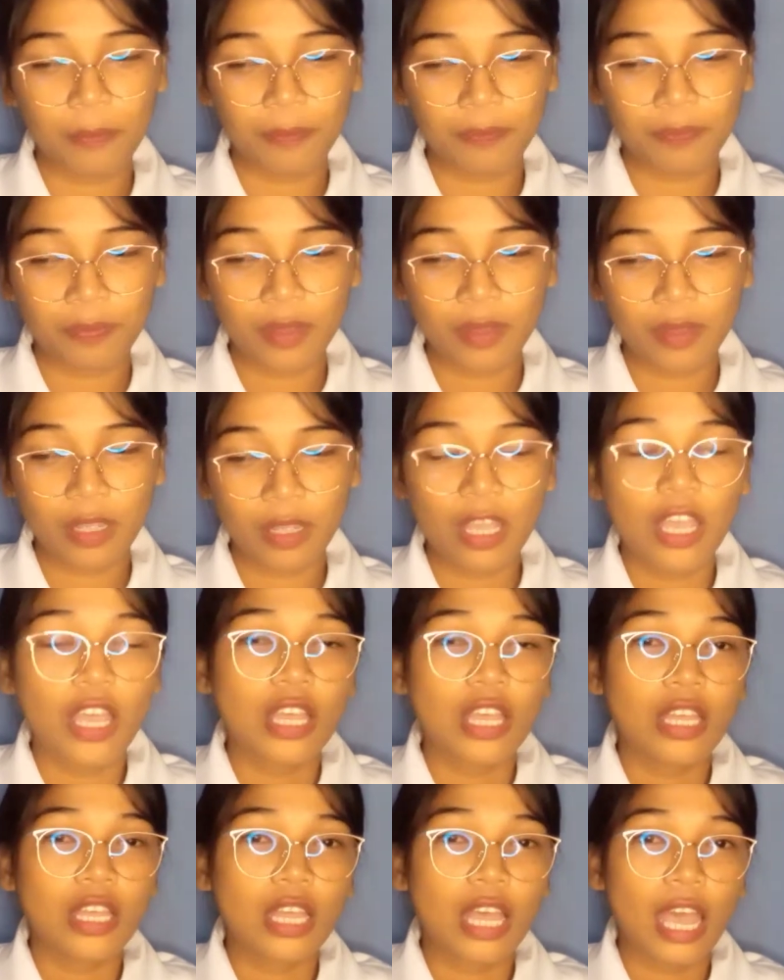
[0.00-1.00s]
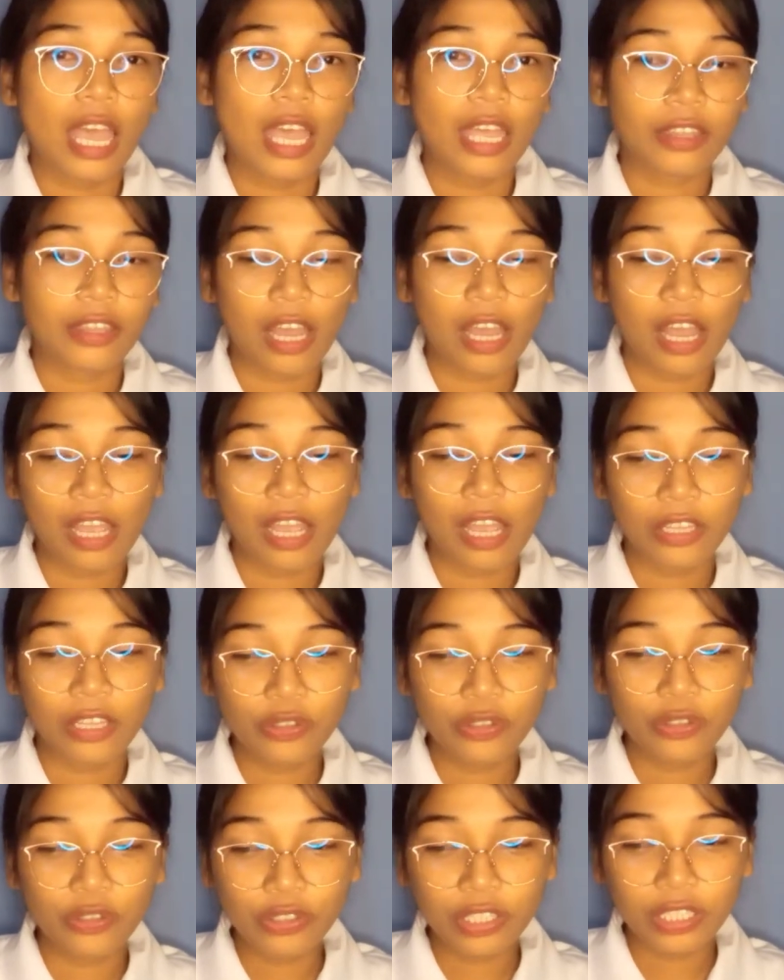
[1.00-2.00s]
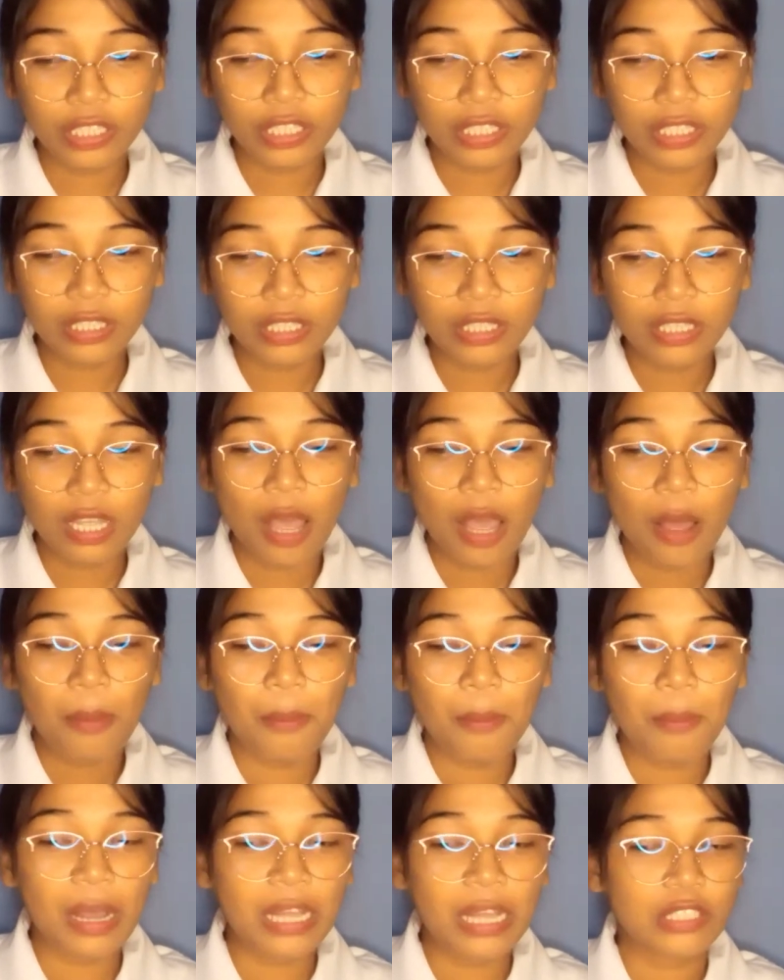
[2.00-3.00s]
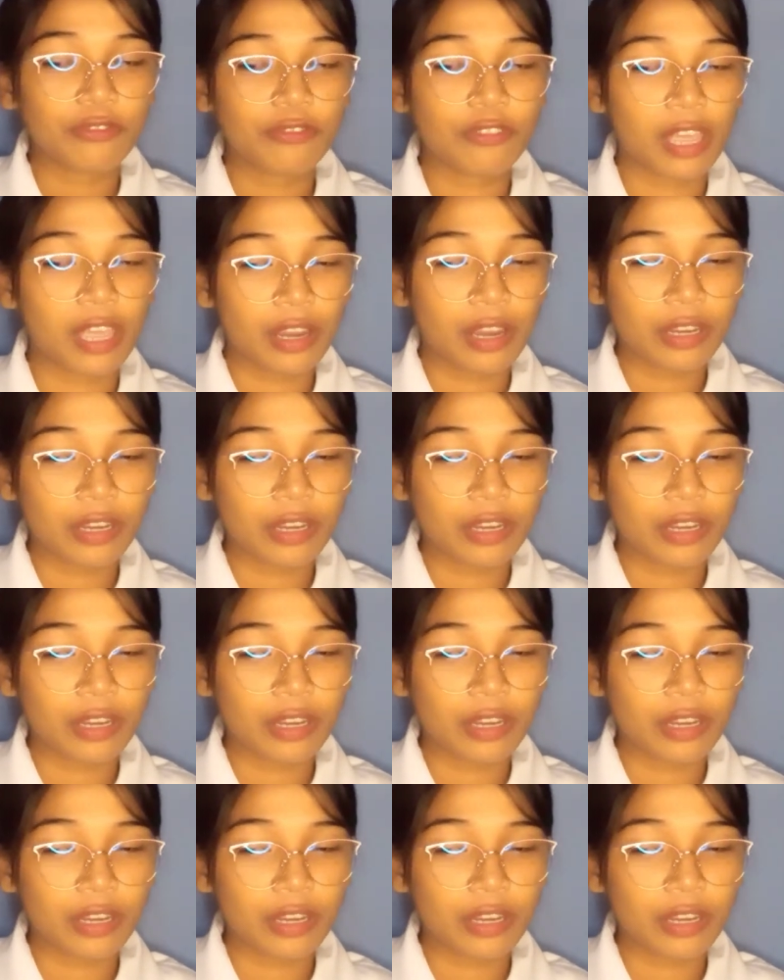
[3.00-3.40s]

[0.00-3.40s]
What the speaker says: and the hydrogen mass of air is equal to